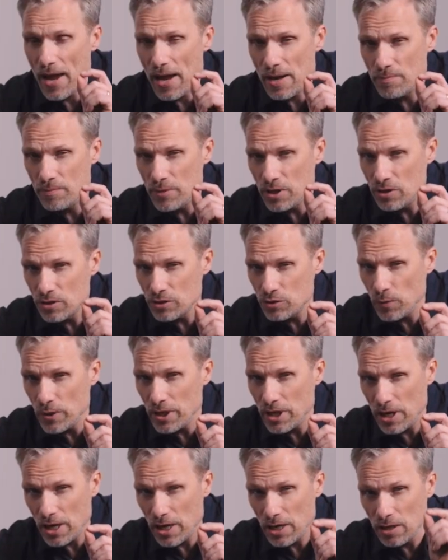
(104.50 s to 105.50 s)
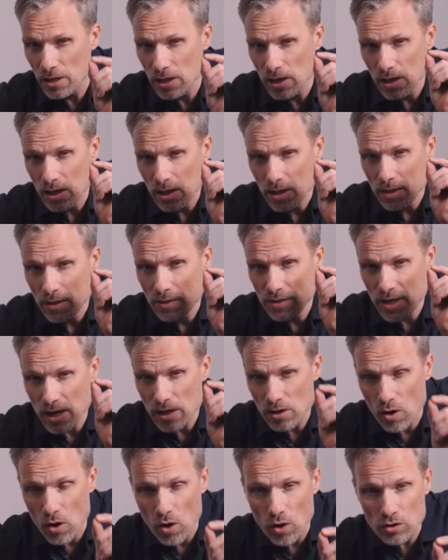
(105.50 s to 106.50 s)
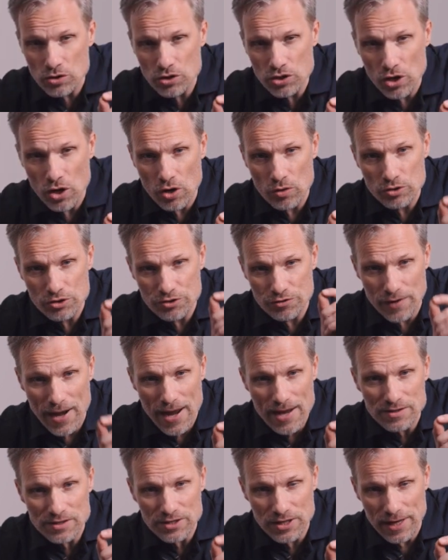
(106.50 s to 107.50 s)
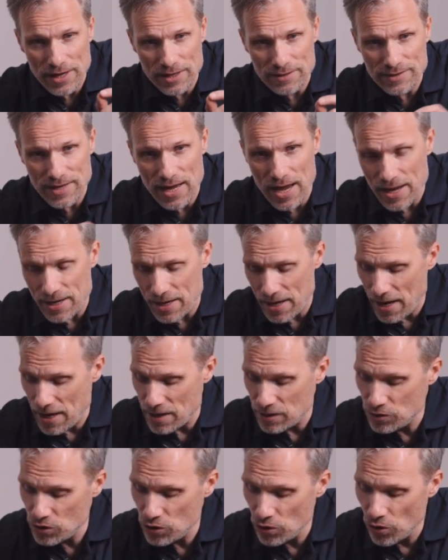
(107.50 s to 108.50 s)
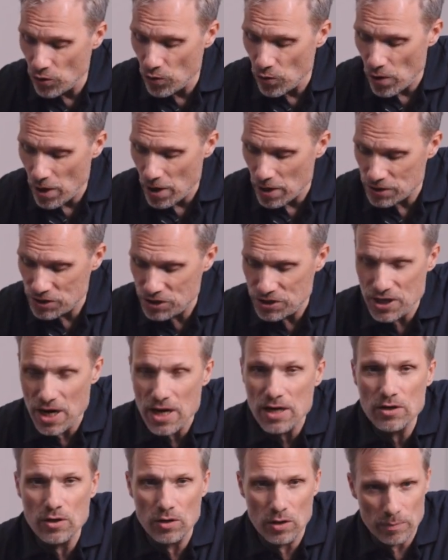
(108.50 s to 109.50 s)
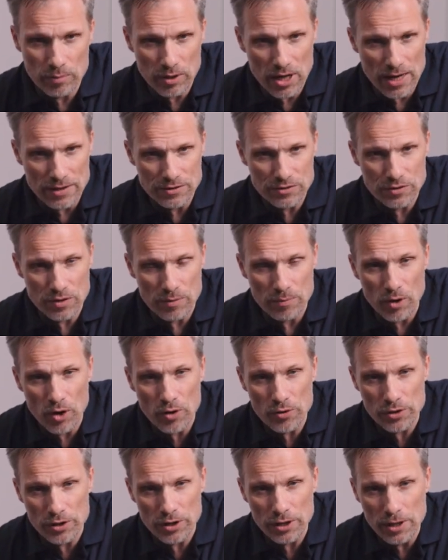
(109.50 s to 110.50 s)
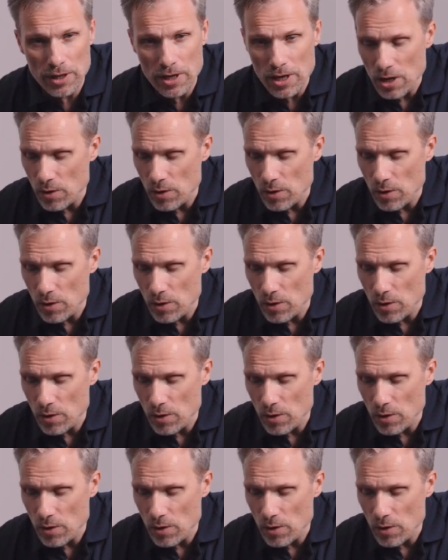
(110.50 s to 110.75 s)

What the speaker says: and because we can then also translate that into a signal applied to the motor,